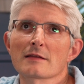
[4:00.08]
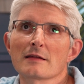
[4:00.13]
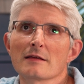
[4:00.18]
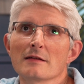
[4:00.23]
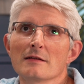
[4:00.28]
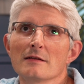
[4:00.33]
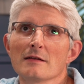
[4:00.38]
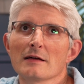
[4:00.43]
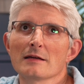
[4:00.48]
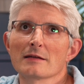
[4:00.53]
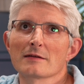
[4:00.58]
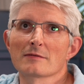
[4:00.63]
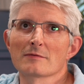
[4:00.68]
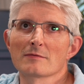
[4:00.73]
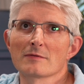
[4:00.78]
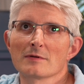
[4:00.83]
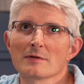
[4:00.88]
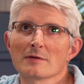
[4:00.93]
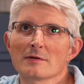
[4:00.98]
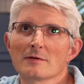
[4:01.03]
thing,
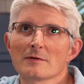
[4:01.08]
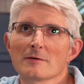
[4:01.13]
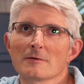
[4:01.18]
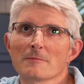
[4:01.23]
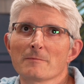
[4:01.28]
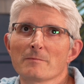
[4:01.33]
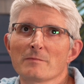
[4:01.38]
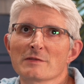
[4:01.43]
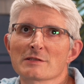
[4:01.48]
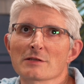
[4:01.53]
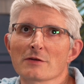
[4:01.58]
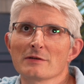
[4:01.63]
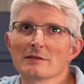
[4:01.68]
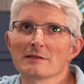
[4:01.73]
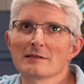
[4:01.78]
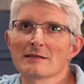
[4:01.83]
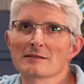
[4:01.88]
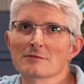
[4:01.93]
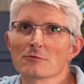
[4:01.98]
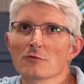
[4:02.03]
so
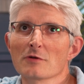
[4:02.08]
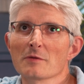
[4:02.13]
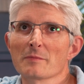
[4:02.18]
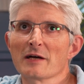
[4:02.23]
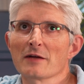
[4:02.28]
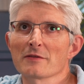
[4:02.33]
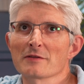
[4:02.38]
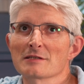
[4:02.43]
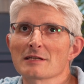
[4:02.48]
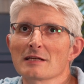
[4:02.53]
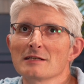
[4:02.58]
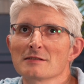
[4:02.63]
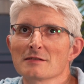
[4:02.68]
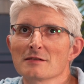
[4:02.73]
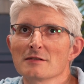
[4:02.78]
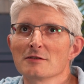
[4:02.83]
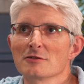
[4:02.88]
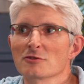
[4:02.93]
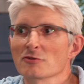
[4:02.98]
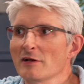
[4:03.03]
it's all about the data
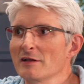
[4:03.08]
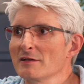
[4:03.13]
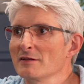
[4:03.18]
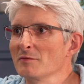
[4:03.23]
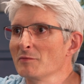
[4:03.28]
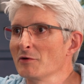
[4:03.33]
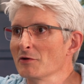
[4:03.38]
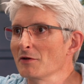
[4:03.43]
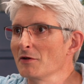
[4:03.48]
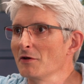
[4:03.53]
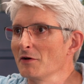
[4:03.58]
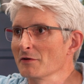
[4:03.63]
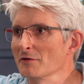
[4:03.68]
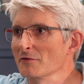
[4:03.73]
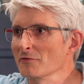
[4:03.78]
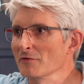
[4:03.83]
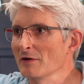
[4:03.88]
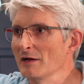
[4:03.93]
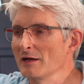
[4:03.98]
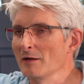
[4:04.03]
that you train the model on,
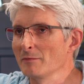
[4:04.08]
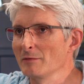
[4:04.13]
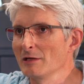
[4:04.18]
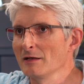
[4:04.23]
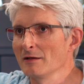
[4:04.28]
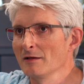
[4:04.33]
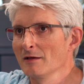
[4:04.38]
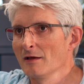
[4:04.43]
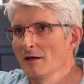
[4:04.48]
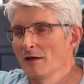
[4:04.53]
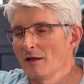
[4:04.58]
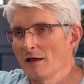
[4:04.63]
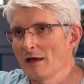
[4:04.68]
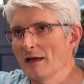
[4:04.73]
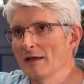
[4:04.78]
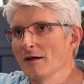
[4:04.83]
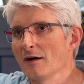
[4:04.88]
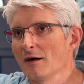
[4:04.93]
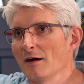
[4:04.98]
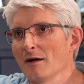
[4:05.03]
right? Mm-hmm.
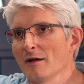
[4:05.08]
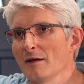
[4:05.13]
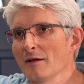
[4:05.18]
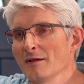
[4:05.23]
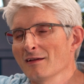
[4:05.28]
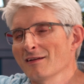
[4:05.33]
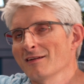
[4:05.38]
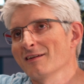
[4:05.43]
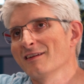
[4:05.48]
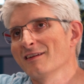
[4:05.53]
AI,